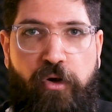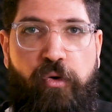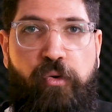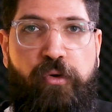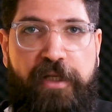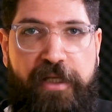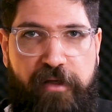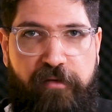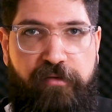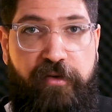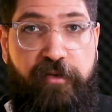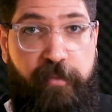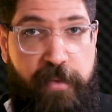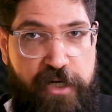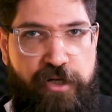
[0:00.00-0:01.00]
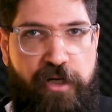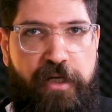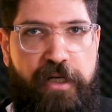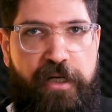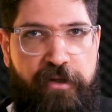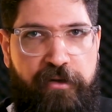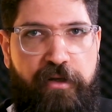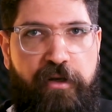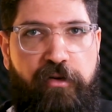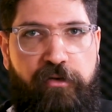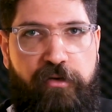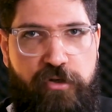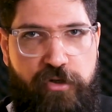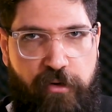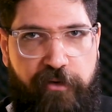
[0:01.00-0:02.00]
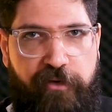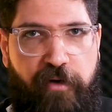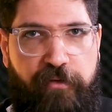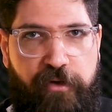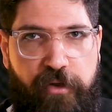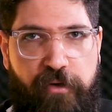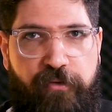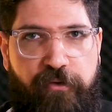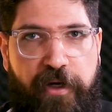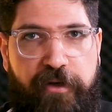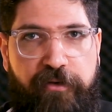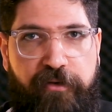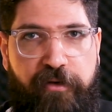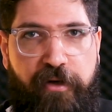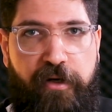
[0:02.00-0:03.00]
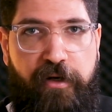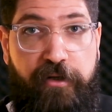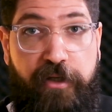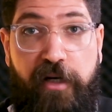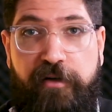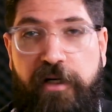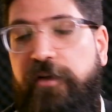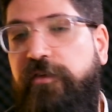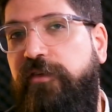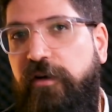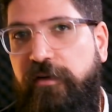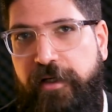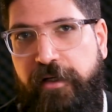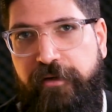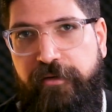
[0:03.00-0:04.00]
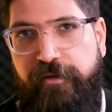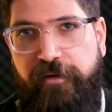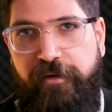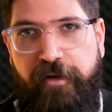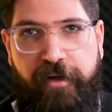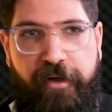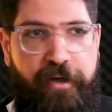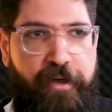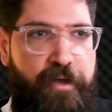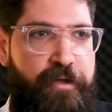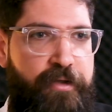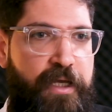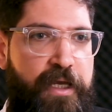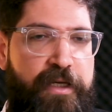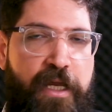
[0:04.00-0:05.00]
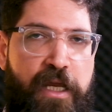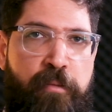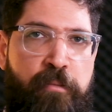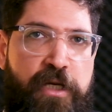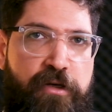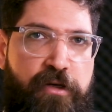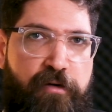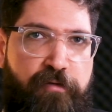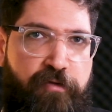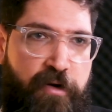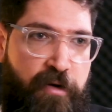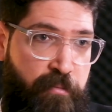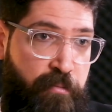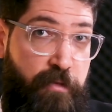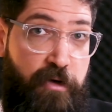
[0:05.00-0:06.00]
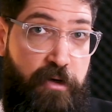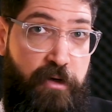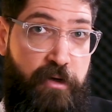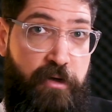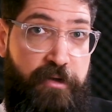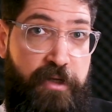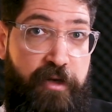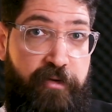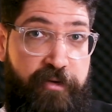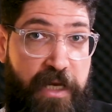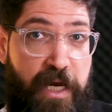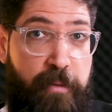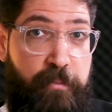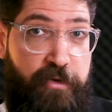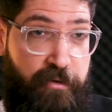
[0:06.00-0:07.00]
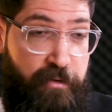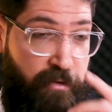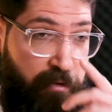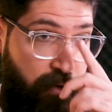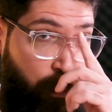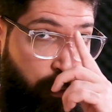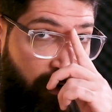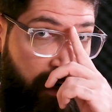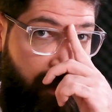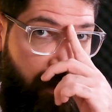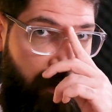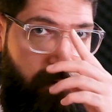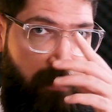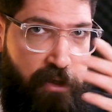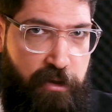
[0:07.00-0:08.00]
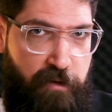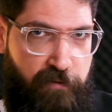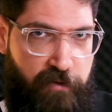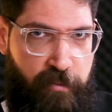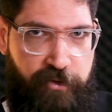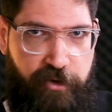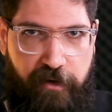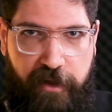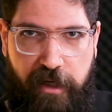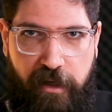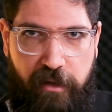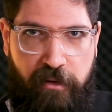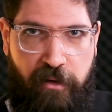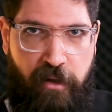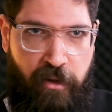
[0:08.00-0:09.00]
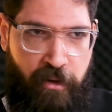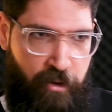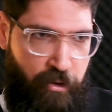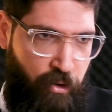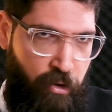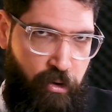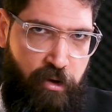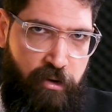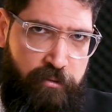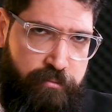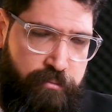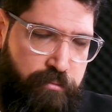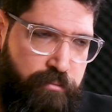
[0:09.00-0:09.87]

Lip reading: who live especially in the eastern shores of the Euphrates. They are not Syrians. They came either from, they escaped oppression either from Turkey, or